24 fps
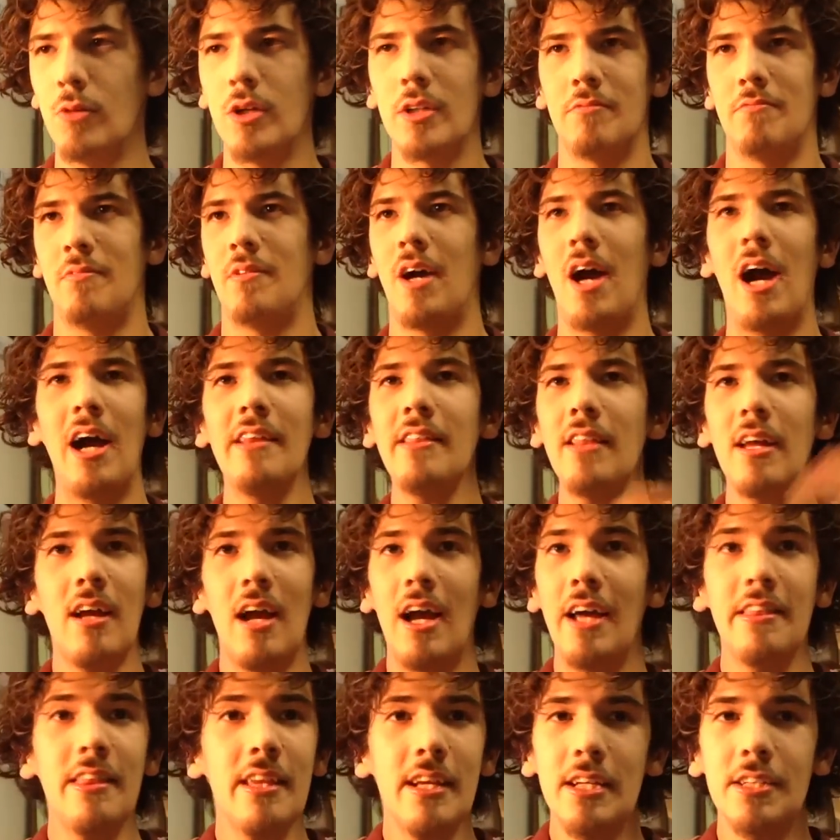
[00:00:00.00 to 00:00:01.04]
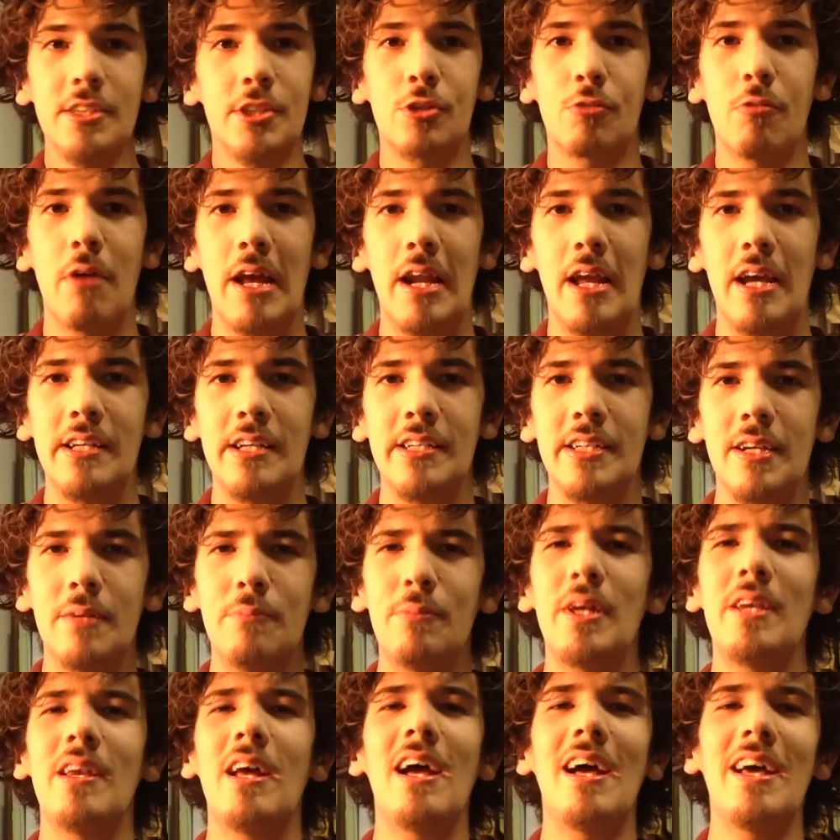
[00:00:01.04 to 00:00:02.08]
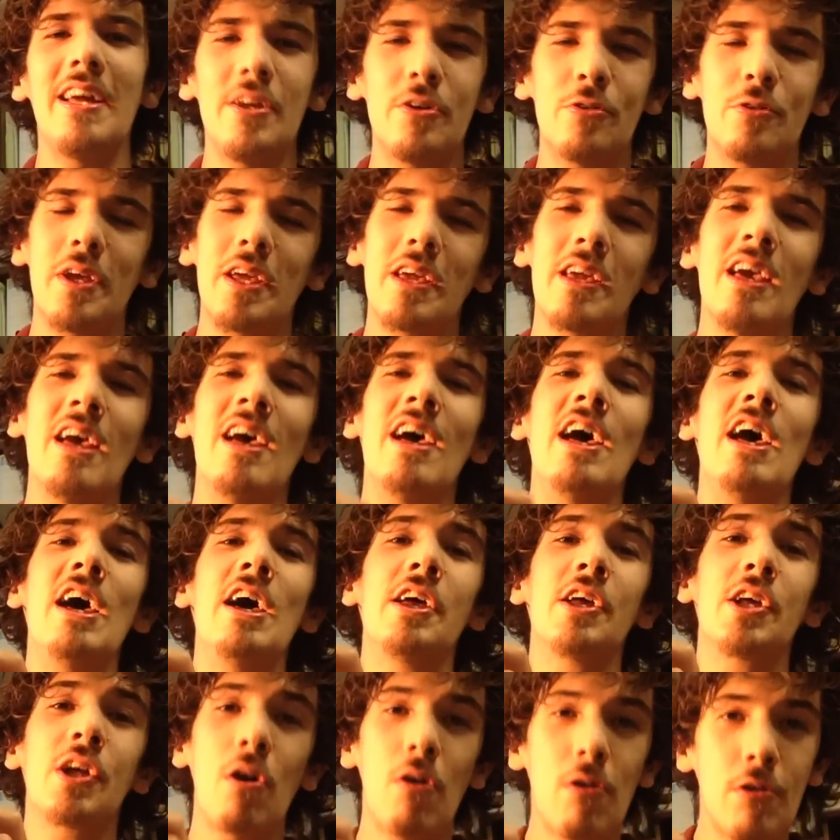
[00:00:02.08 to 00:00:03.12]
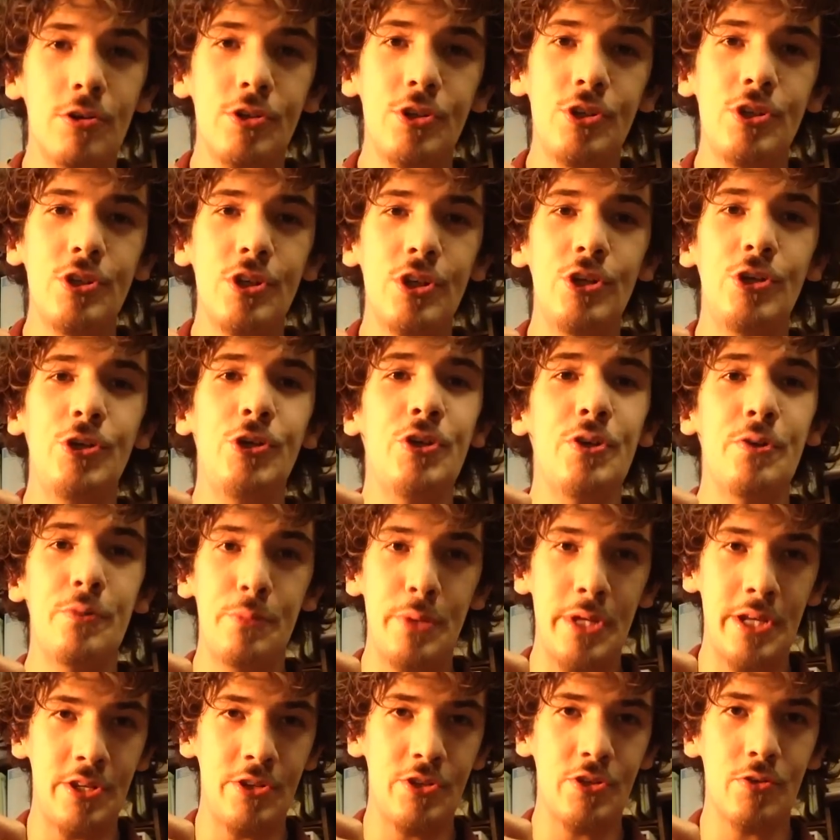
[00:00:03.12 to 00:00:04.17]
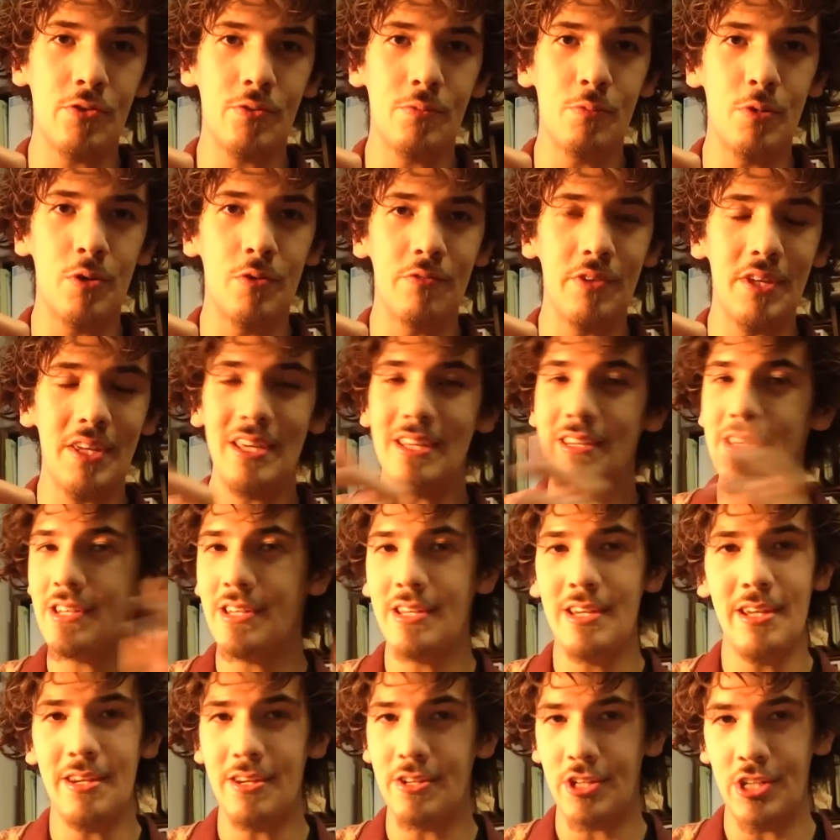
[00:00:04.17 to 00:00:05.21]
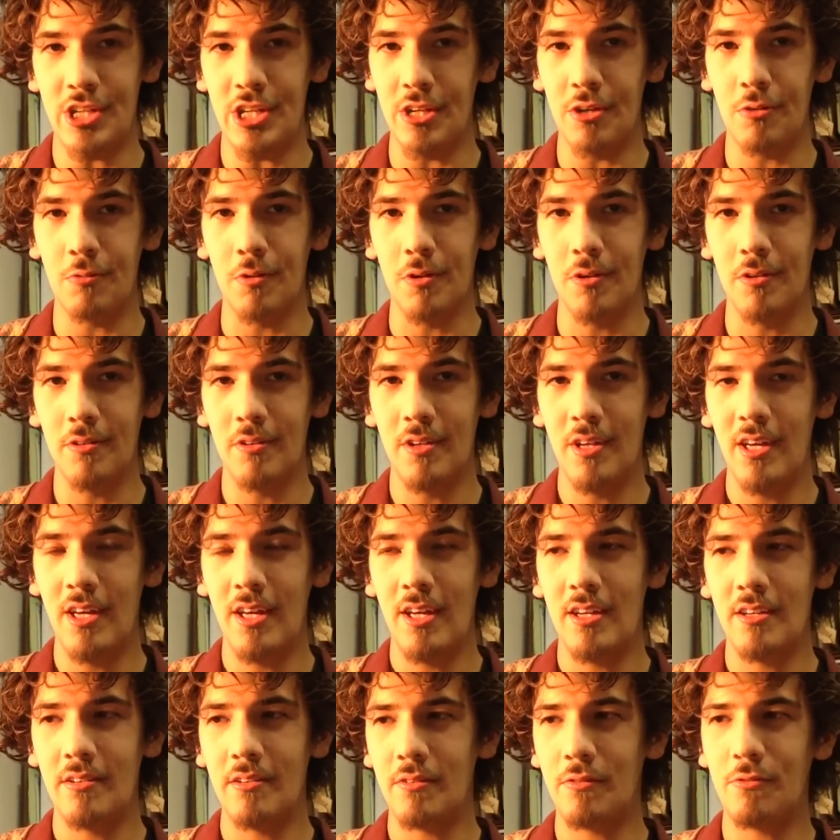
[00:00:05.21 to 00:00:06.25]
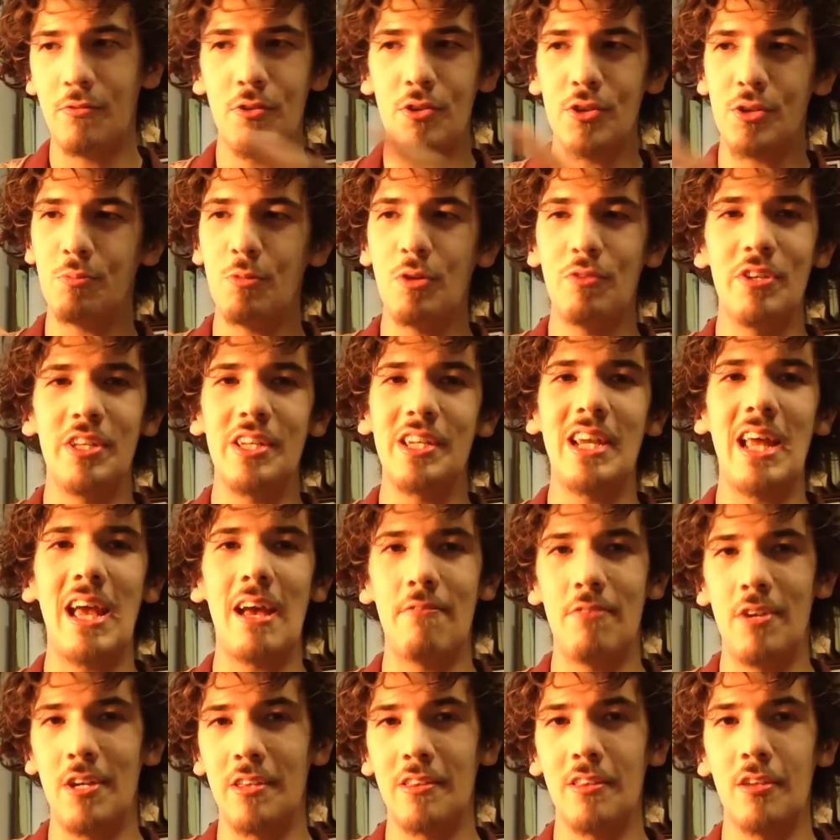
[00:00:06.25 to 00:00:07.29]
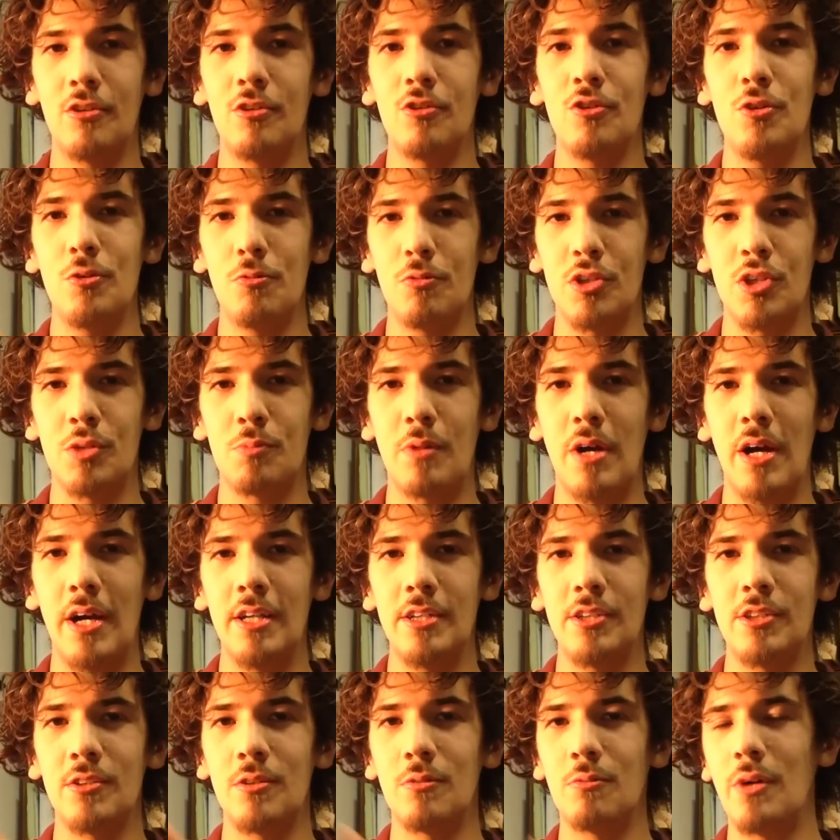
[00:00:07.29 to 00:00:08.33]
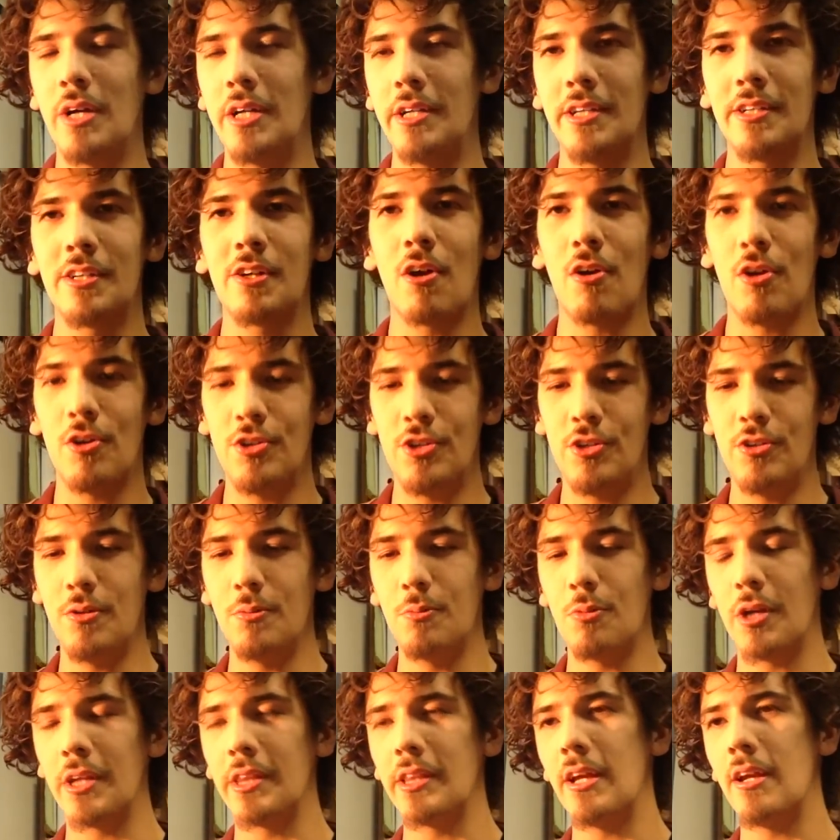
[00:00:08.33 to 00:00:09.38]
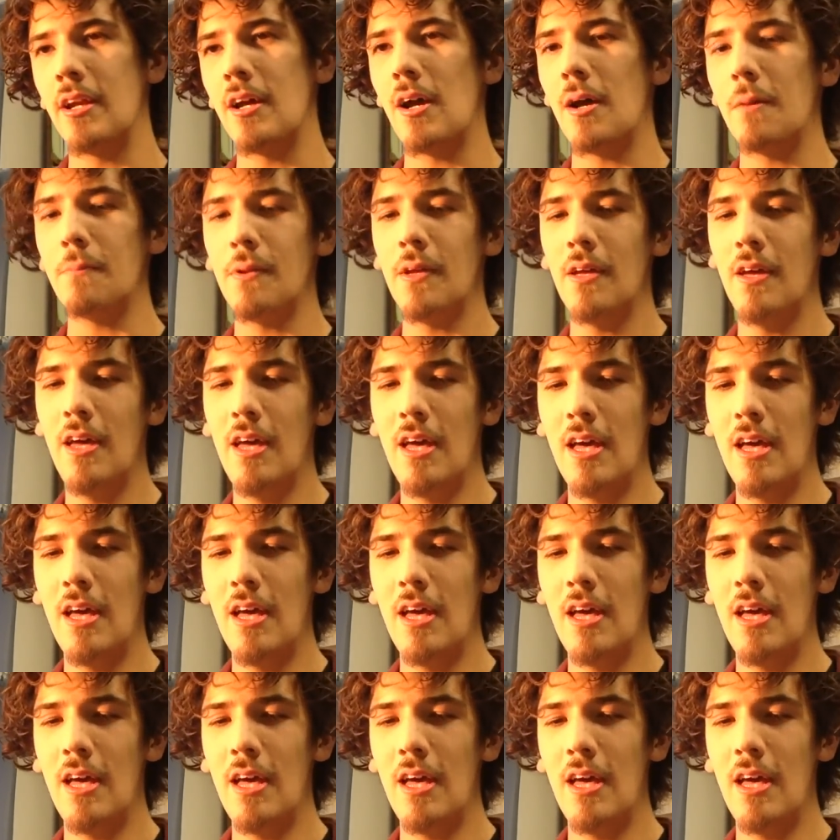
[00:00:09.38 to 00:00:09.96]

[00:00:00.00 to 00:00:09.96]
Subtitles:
Well, I think it's a great idea, but I agree, Cars should have been its own movie. It didn't need a sequel. The first movie didn't have anything to do with spies, so why did Cars 2 bring that up?